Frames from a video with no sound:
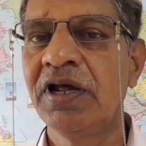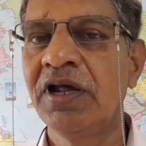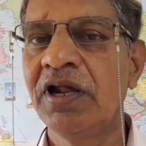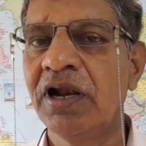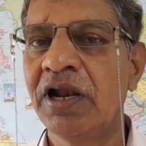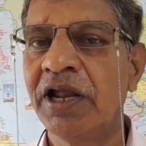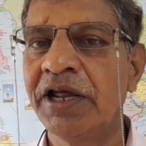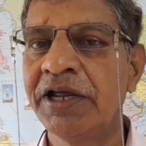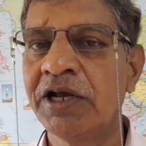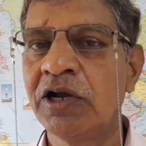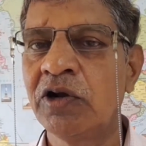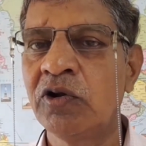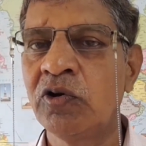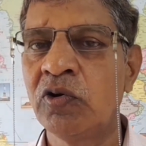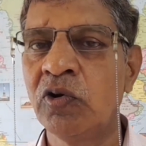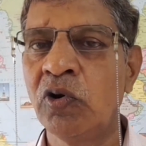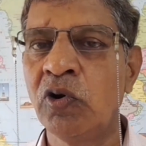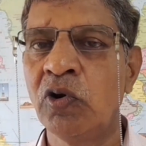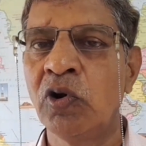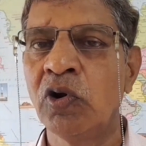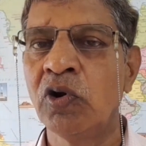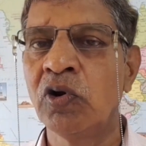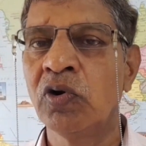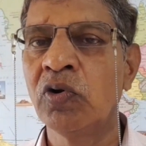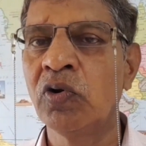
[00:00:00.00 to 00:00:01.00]
like
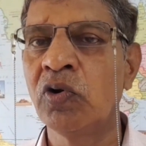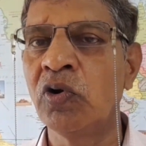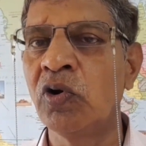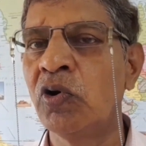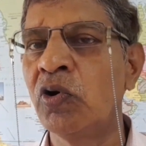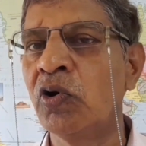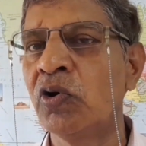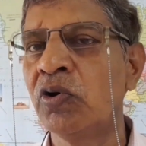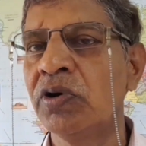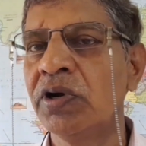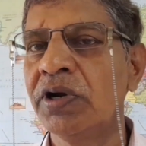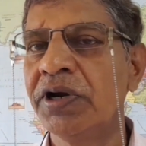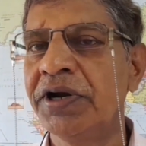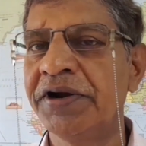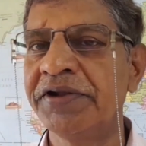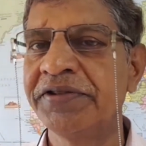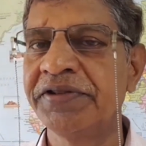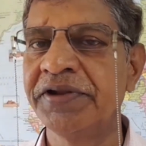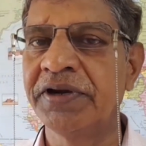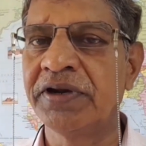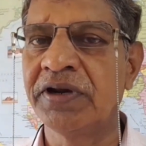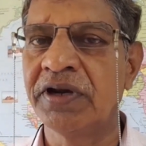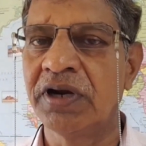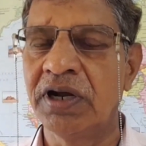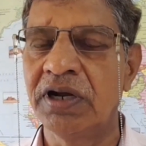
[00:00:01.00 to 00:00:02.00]
coal, coke,
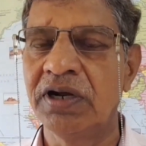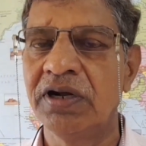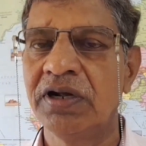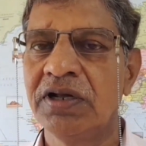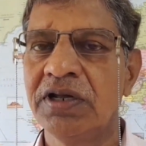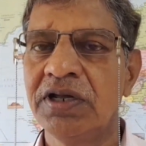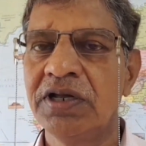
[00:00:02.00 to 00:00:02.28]
etc.